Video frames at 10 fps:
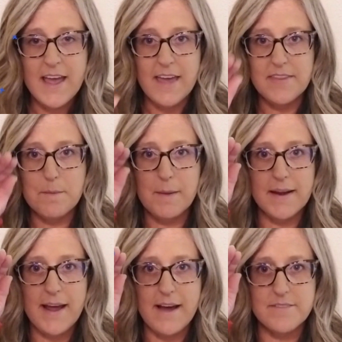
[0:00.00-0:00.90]
and they might
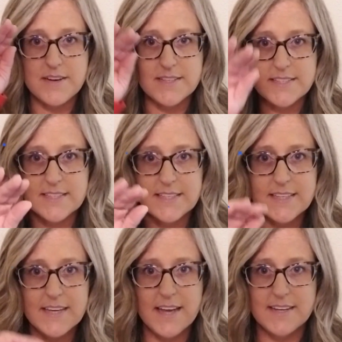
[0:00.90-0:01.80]
have a
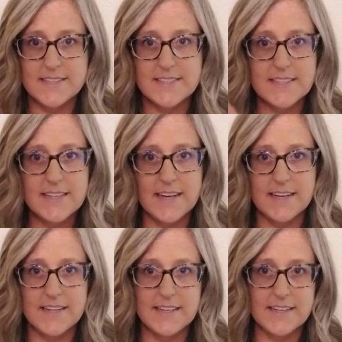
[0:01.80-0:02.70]
C and a C and an
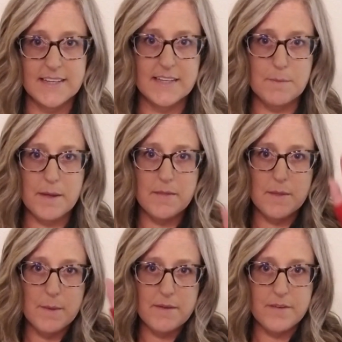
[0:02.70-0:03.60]
E and an E. They
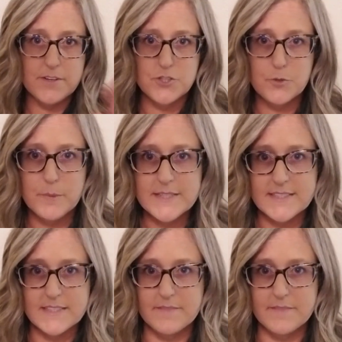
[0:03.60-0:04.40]
might find two pieces of